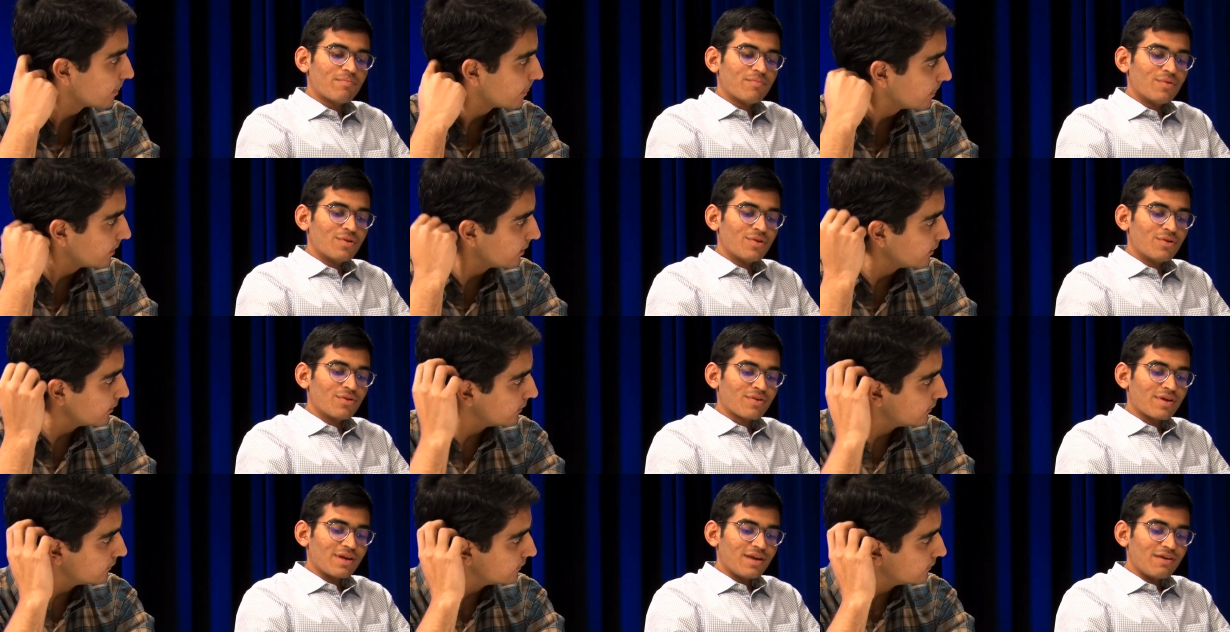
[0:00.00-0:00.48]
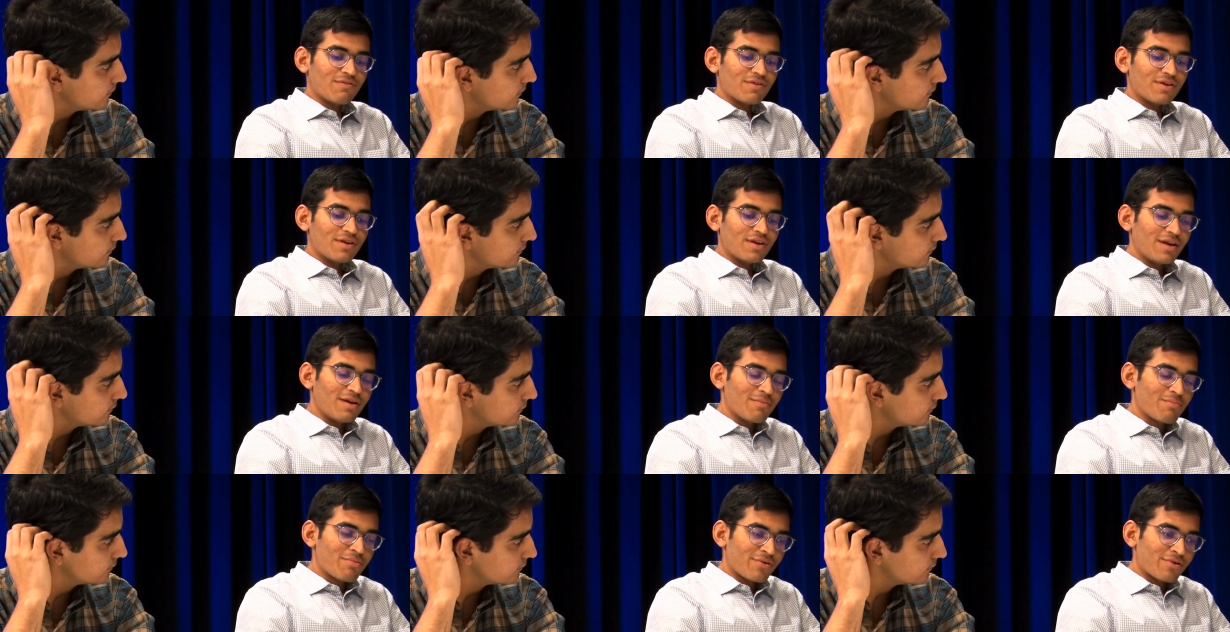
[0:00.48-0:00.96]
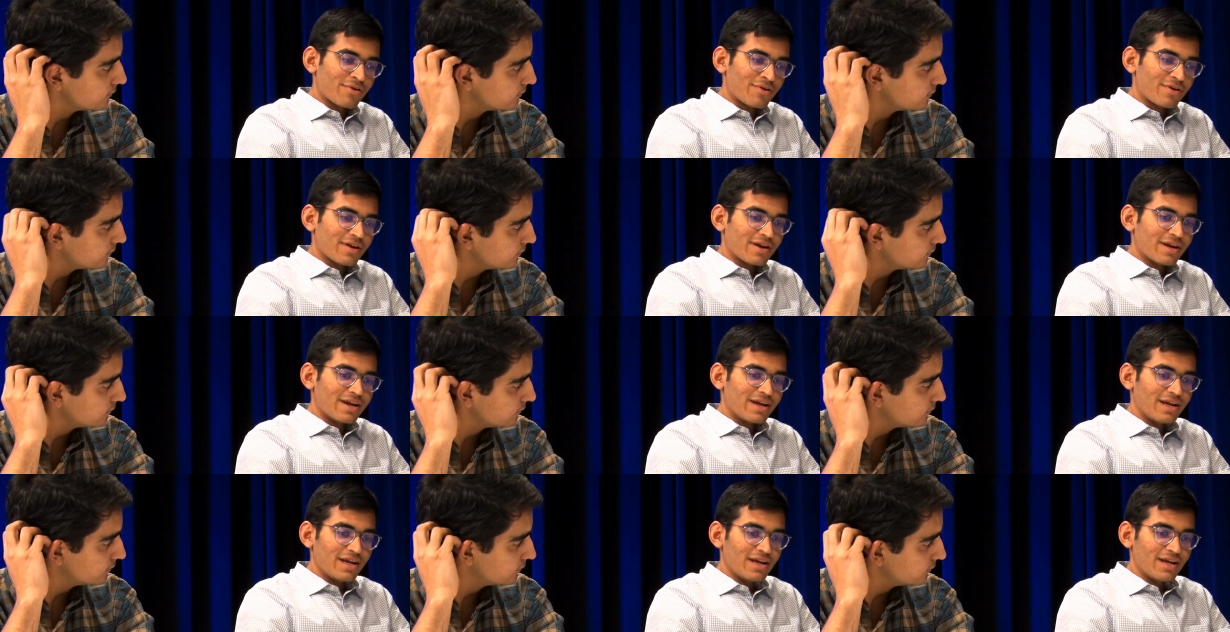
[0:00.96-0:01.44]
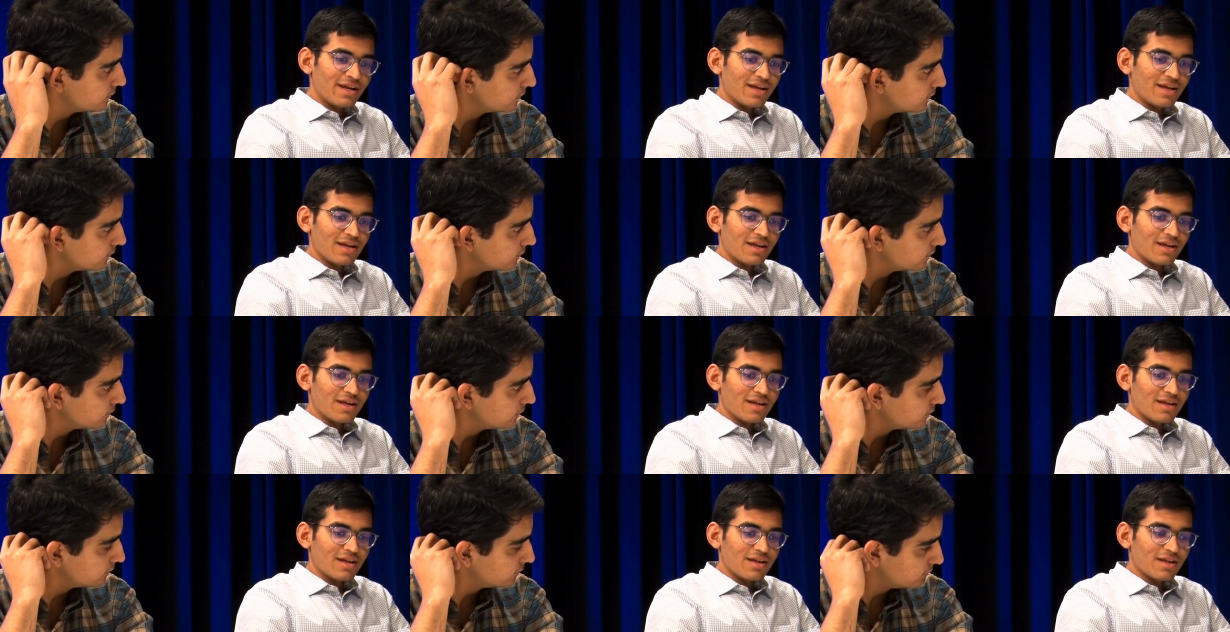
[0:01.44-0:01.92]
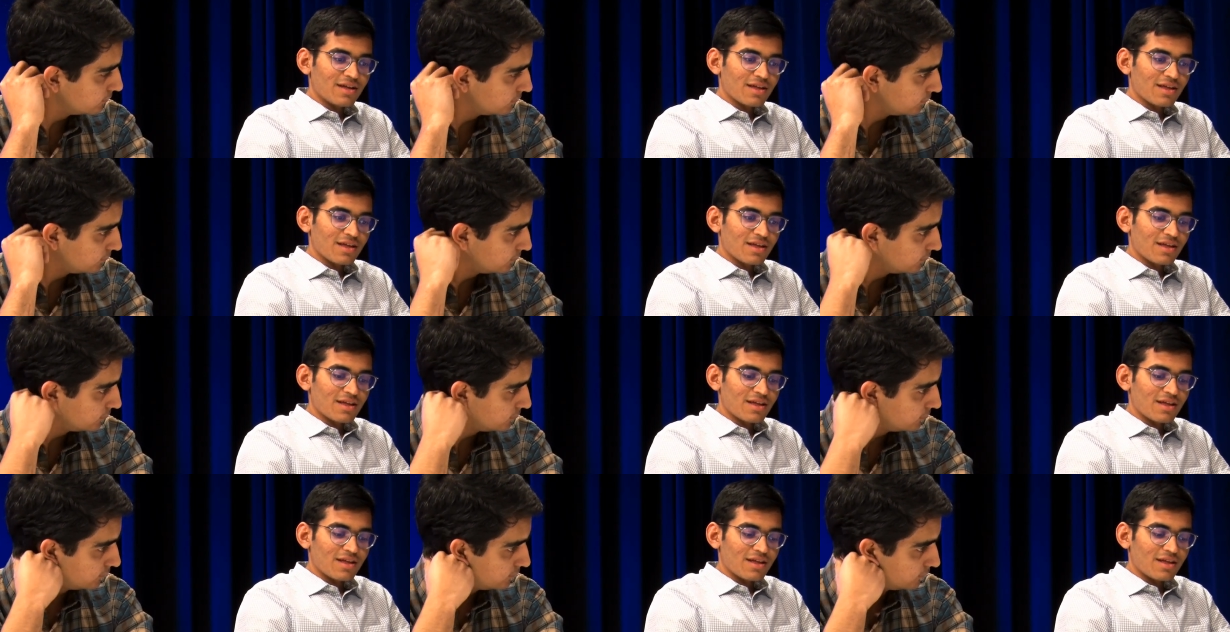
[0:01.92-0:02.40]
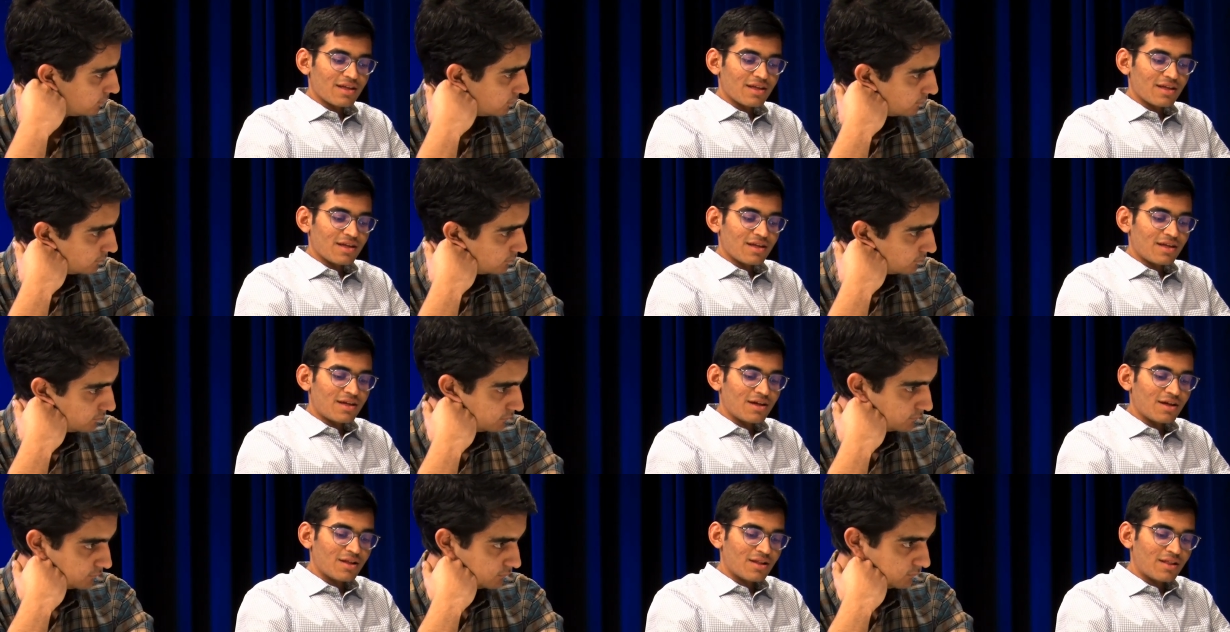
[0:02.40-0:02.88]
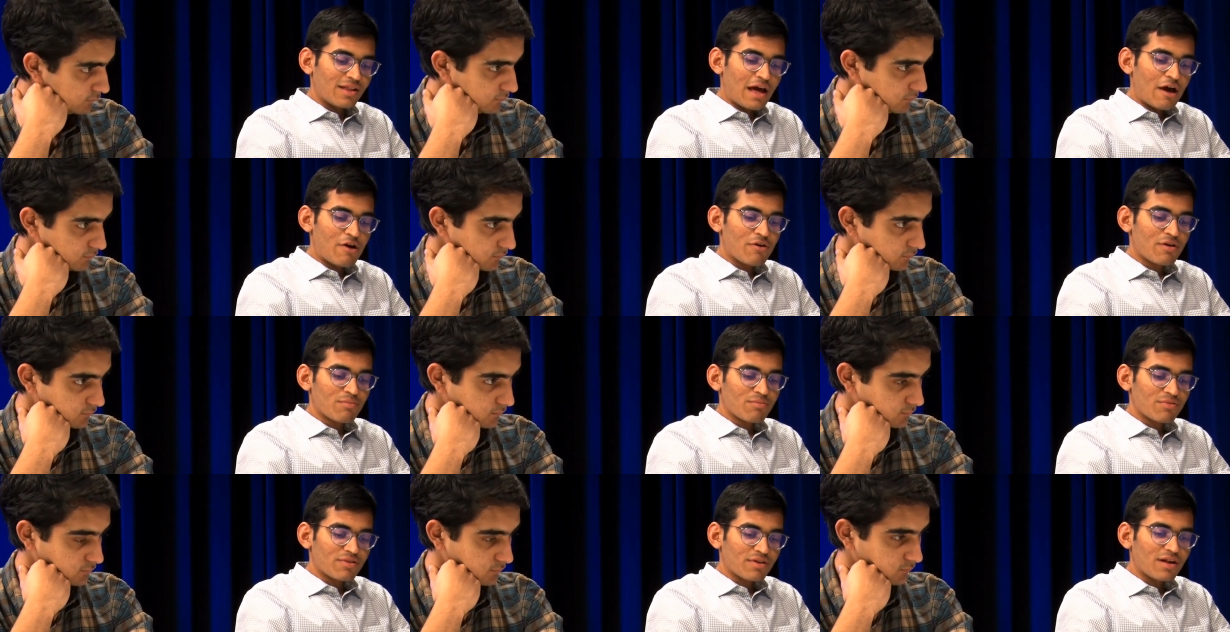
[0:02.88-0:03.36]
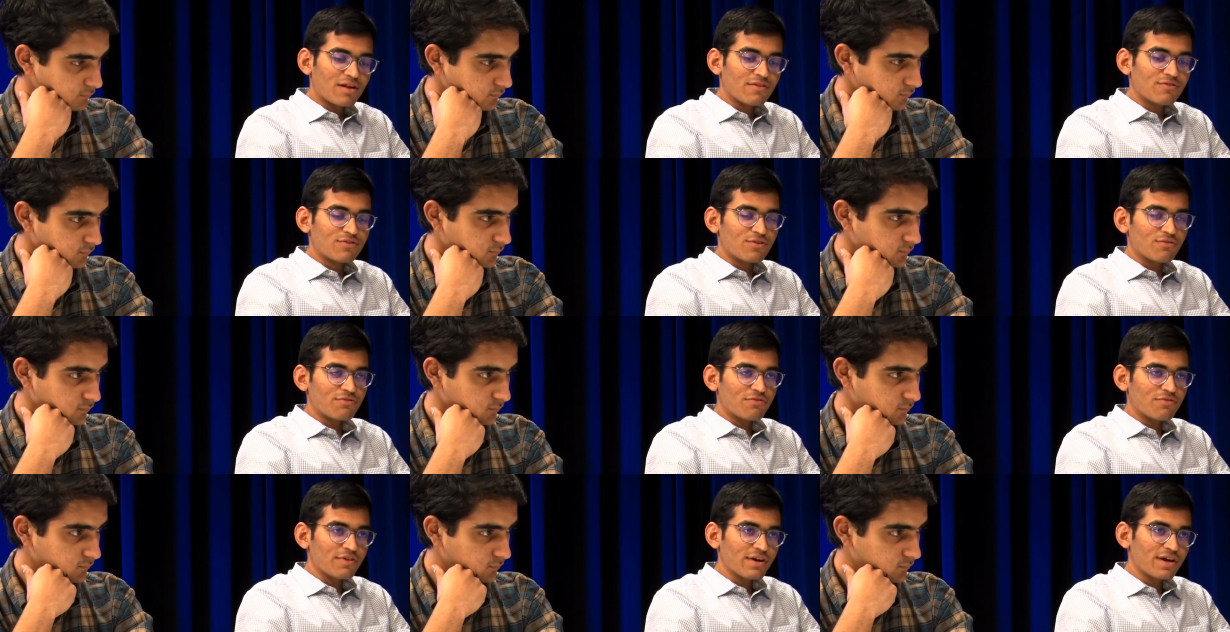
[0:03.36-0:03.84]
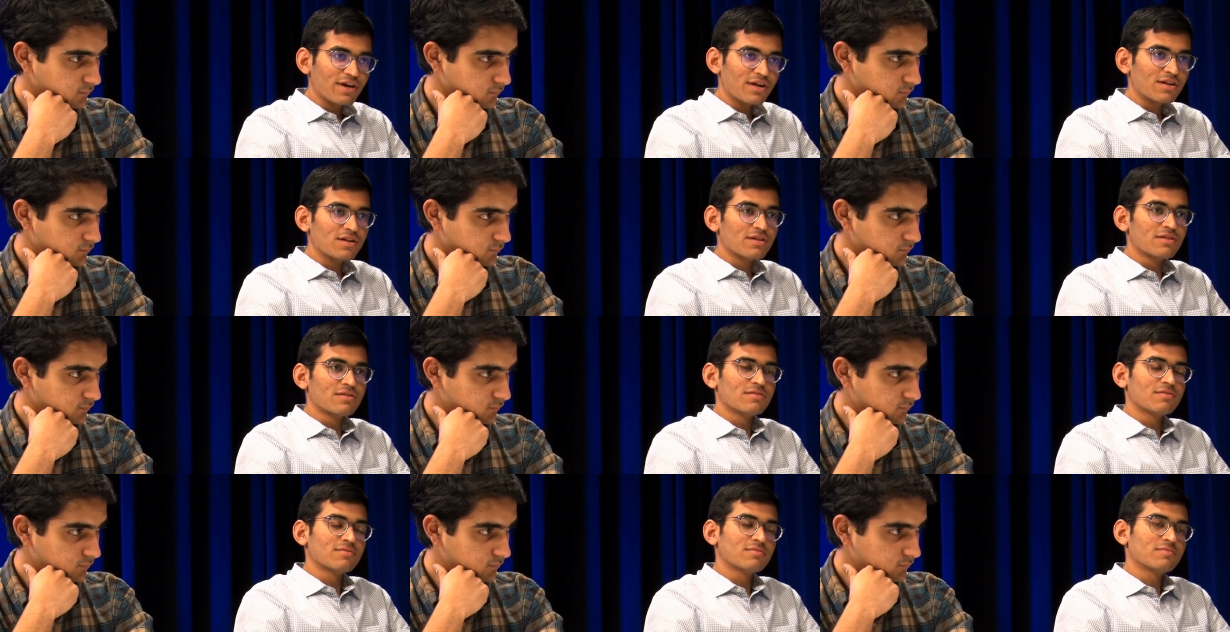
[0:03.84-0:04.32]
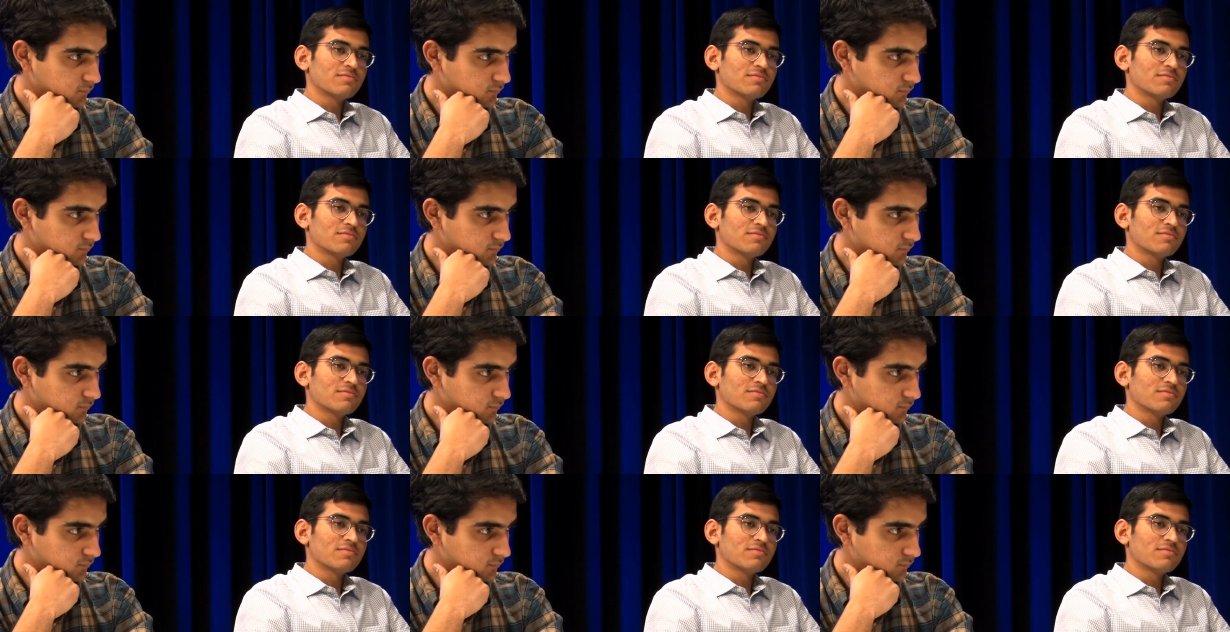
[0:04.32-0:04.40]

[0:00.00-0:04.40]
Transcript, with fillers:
Speaker 1: look even deeper he he allowed himself to fail